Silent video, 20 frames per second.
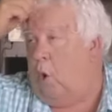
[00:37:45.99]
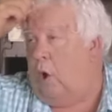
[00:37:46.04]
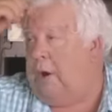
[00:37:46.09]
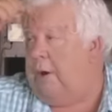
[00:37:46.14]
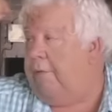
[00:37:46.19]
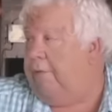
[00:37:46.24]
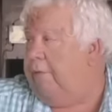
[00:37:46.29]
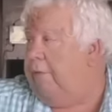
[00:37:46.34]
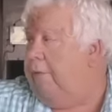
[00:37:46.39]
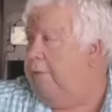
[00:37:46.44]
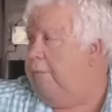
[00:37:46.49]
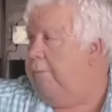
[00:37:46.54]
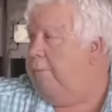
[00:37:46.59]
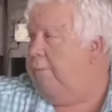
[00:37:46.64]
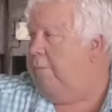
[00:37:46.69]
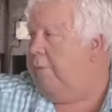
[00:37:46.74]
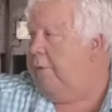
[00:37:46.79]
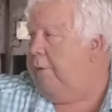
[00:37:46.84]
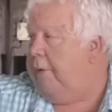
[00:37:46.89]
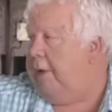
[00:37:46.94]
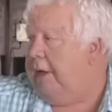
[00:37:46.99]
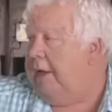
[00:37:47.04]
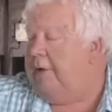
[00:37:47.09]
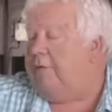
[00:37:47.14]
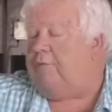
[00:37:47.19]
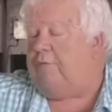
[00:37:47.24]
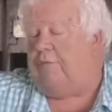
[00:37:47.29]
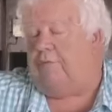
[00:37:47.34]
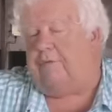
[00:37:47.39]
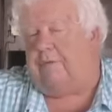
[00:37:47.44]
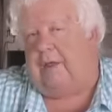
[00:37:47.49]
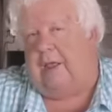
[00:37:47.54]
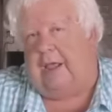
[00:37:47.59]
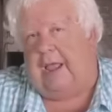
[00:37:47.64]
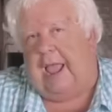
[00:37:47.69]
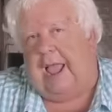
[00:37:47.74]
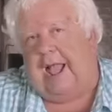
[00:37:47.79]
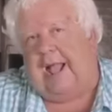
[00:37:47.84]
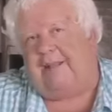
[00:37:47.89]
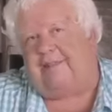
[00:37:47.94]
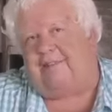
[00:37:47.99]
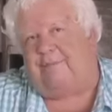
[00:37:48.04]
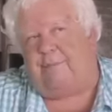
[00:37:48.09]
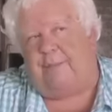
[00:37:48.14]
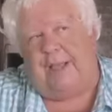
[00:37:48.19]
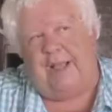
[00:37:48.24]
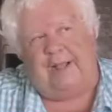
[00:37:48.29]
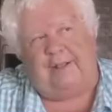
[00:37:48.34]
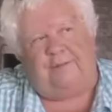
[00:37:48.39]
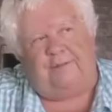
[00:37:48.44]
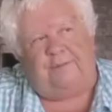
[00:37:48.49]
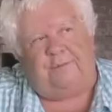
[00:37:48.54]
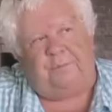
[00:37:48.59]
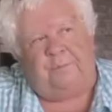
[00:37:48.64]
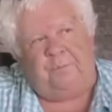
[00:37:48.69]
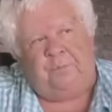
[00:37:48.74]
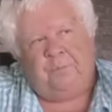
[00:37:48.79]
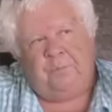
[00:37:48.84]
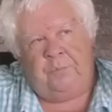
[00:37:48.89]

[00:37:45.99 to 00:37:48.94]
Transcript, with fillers: one of the interesting aspects